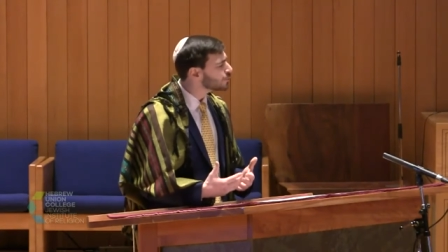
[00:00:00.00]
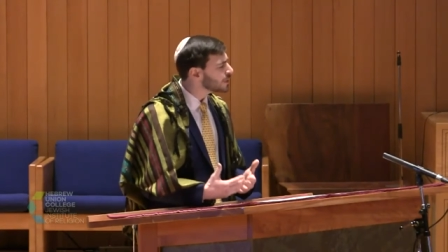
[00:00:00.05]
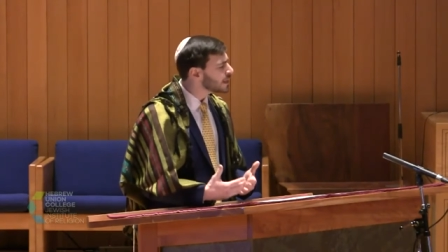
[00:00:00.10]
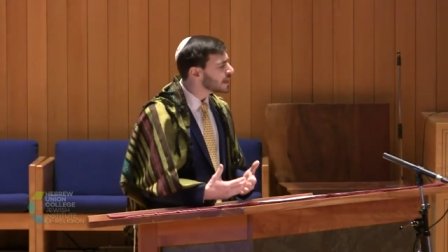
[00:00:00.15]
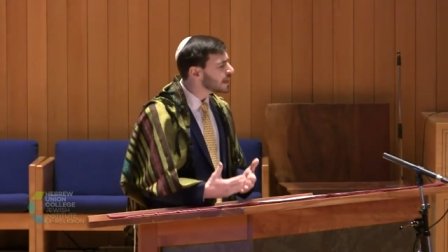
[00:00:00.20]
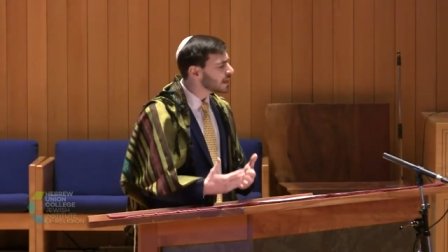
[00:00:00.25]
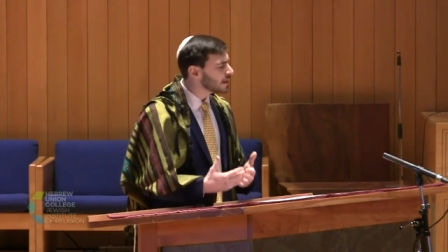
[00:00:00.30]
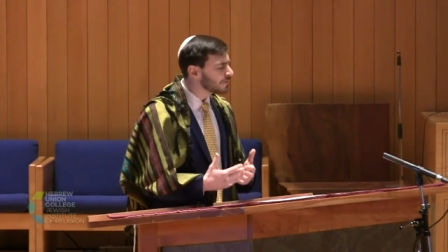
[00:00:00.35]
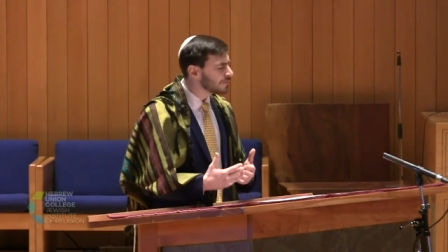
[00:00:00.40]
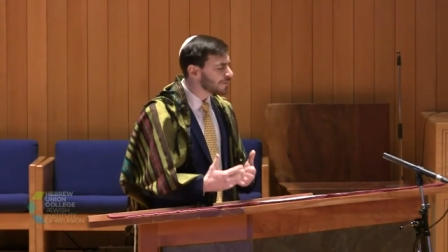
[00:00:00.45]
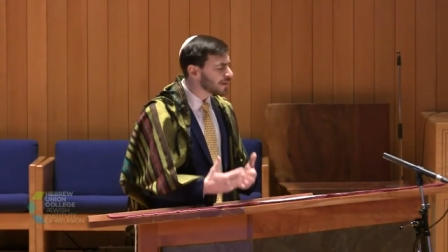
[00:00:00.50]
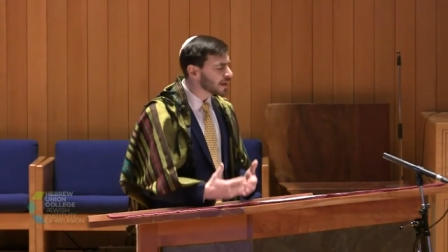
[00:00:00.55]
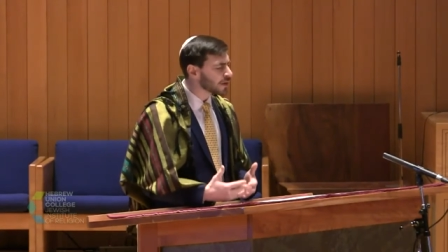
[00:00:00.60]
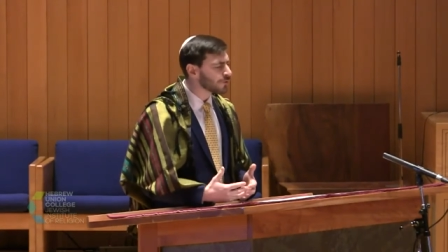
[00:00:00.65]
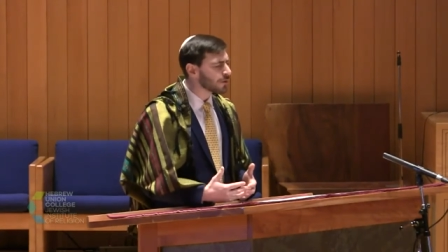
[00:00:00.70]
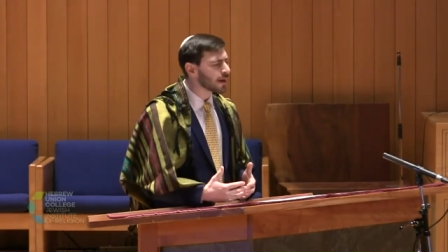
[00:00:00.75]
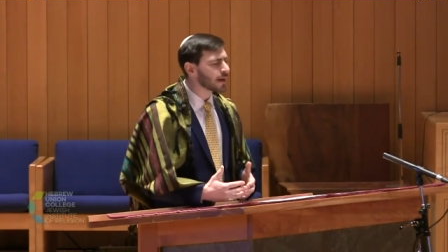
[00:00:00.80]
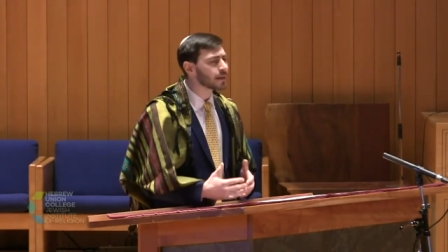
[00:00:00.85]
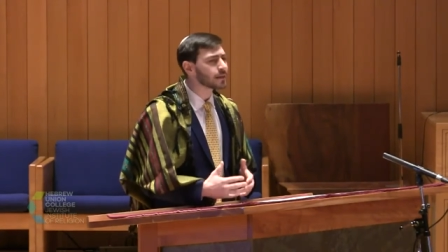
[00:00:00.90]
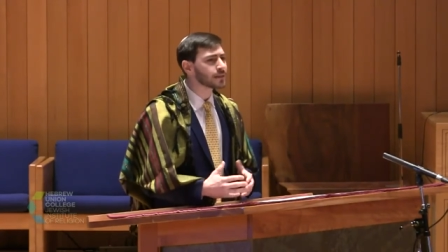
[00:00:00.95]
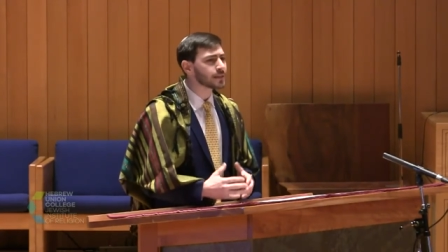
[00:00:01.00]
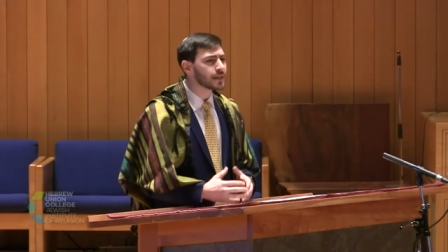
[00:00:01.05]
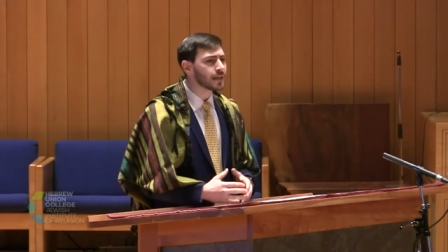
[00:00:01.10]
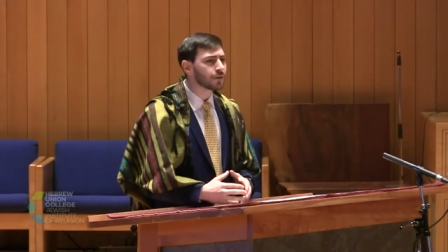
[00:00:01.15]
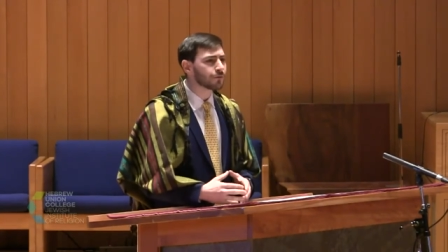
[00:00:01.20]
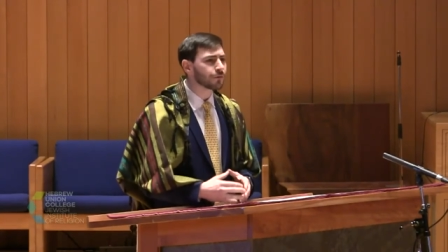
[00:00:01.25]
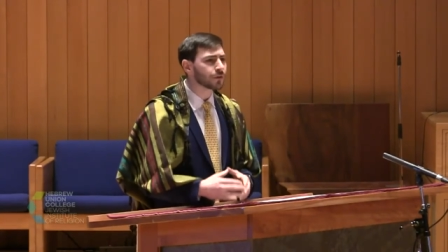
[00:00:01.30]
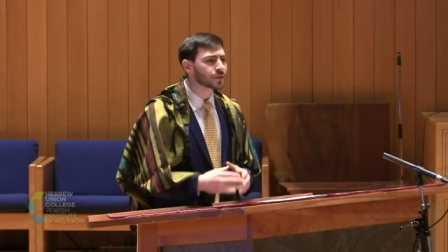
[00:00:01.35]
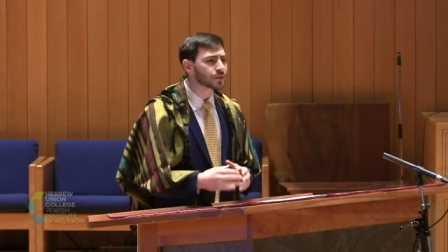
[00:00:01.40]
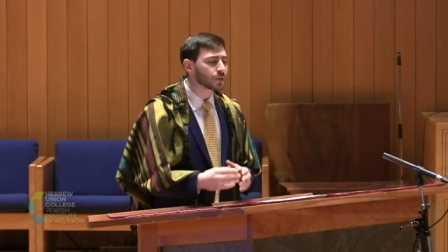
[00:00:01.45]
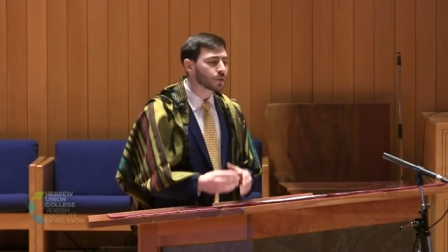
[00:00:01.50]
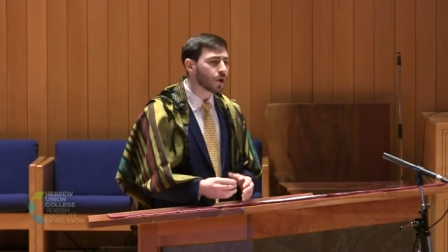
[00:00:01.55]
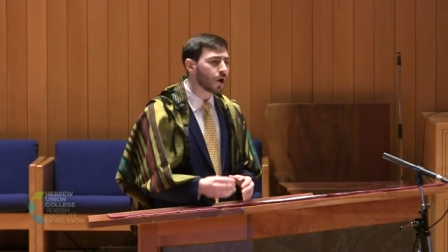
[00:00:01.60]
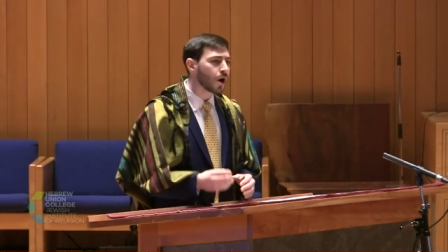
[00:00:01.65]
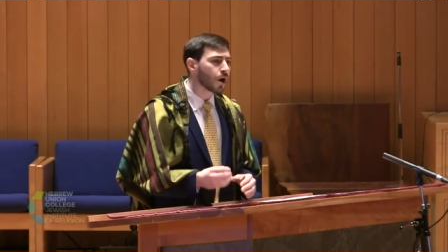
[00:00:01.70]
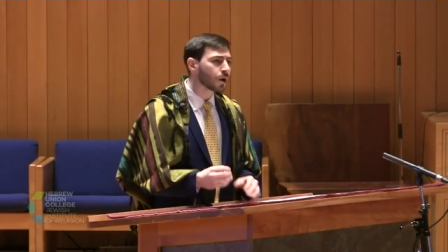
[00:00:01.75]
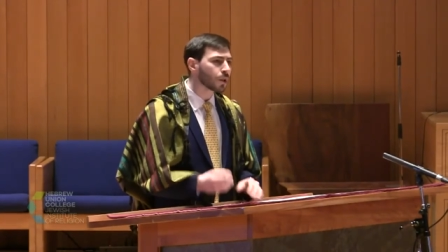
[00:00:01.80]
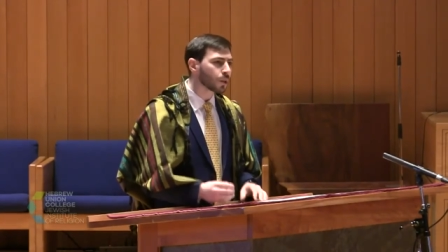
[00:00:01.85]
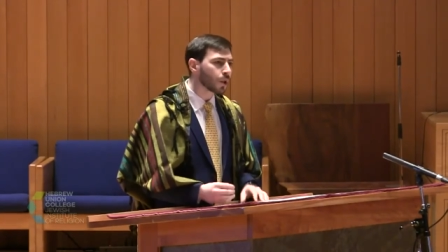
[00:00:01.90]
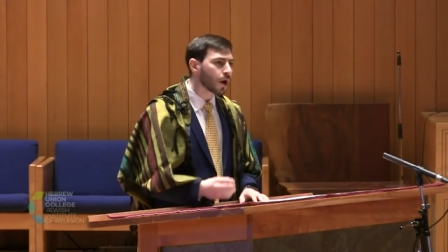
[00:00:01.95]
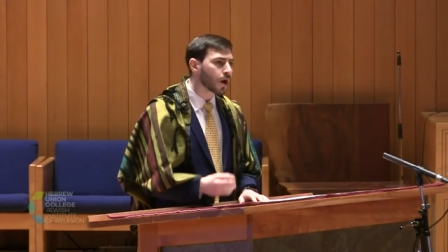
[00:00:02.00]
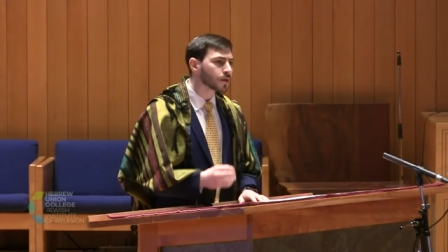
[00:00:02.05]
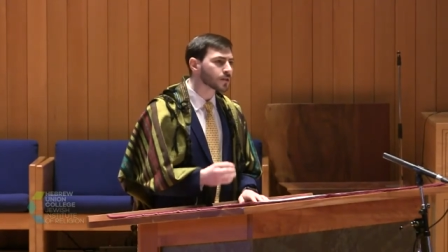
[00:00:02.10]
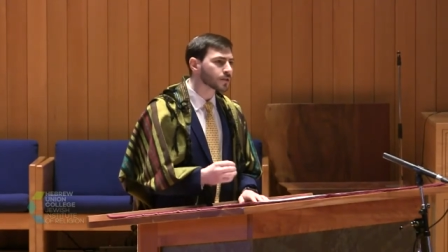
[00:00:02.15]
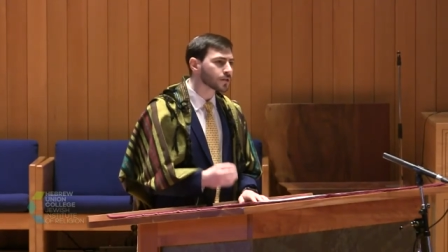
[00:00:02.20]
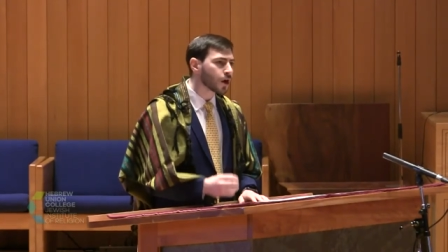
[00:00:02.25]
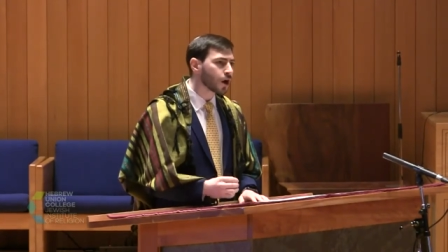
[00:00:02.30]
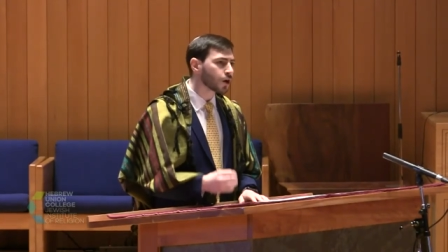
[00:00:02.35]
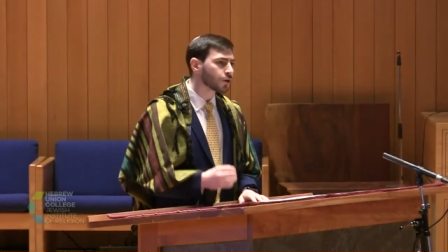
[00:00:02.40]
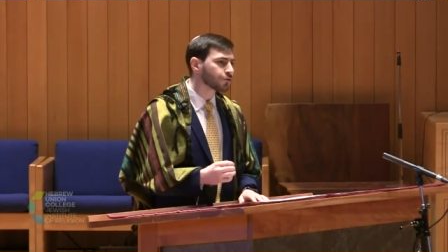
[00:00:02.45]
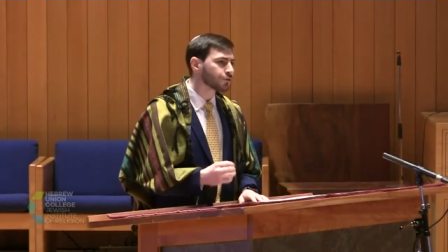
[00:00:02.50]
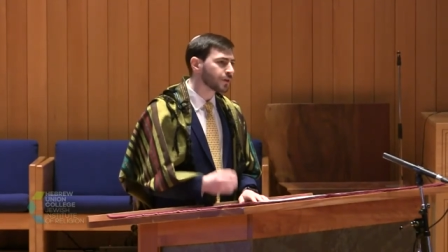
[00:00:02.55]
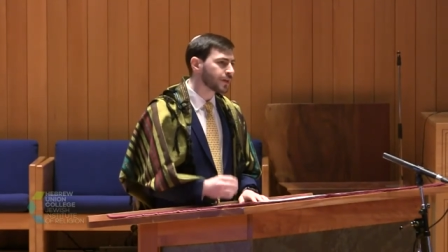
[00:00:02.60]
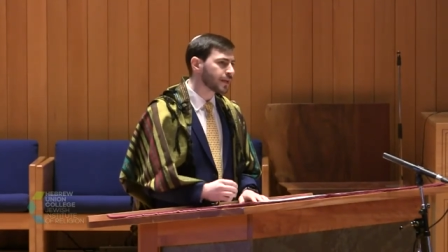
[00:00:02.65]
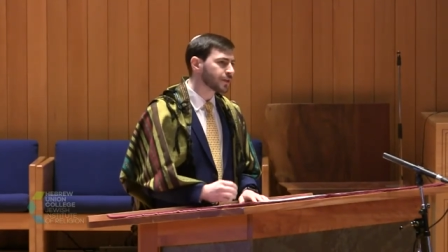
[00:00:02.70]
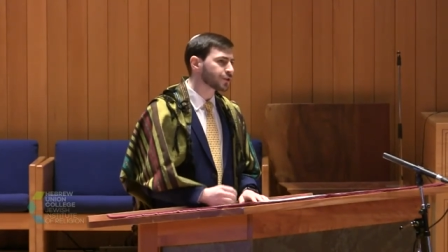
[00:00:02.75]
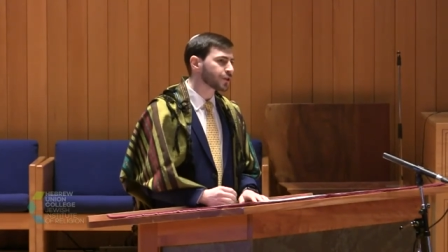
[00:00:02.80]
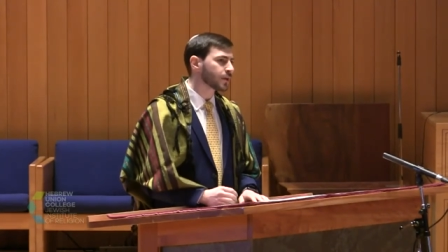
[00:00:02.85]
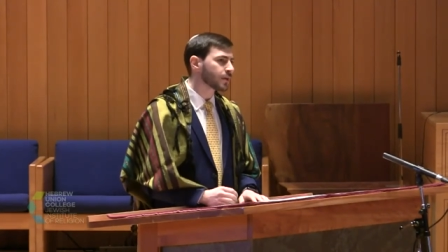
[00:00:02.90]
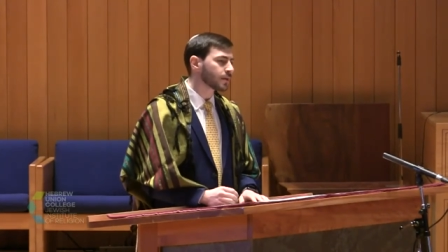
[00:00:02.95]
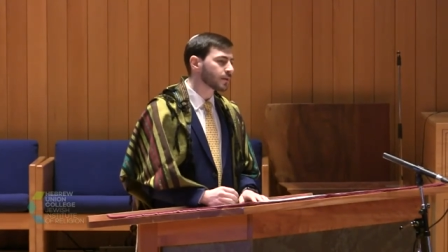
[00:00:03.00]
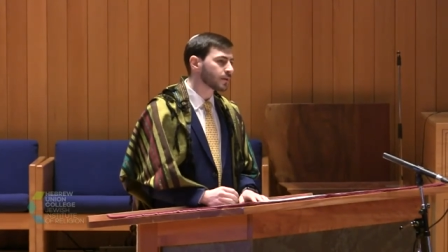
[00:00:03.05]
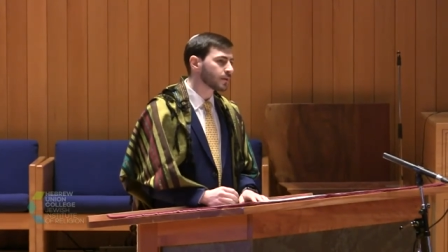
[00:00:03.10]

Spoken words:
reinvigorated secrets long lost to our tradition,